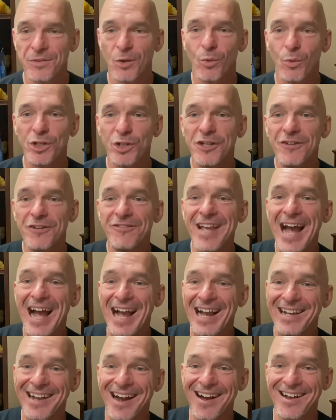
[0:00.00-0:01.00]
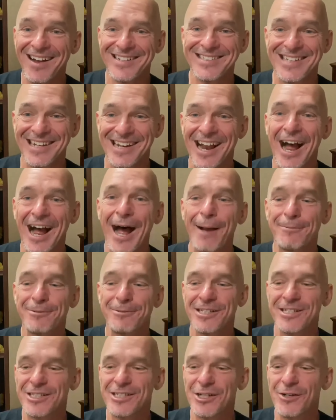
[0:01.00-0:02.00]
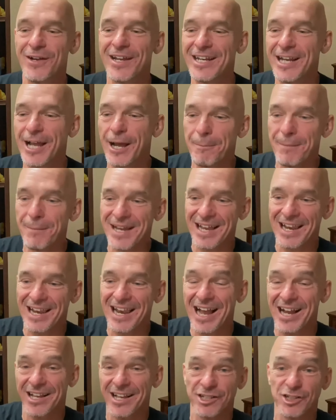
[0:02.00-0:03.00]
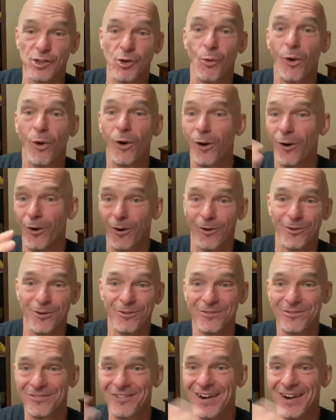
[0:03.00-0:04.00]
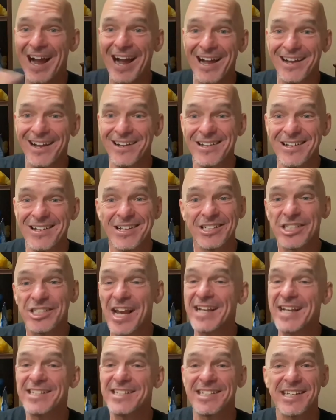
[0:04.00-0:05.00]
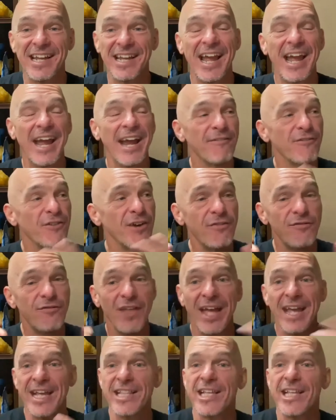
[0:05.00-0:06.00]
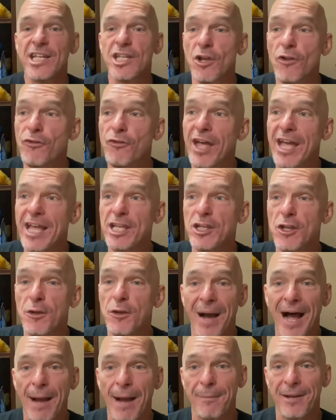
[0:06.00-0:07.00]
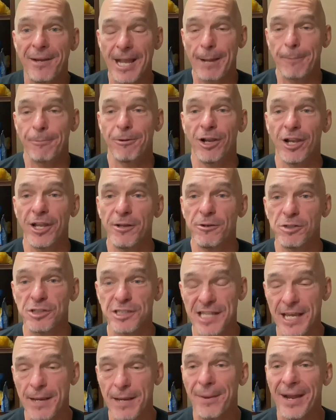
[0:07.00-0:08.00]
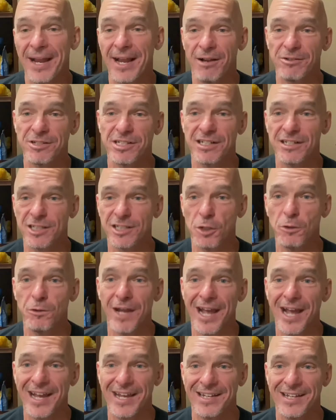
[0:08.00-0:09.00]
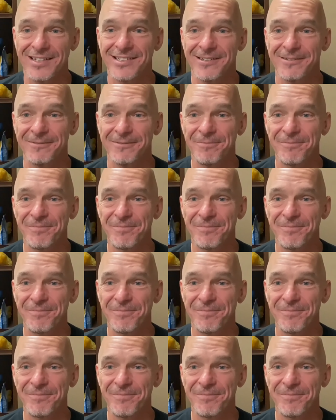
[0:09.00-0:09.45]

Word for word: When you've got constant options, you end up being like a squirrel, right? chasing everything that you think you might be able to lose 10 pounds in two days.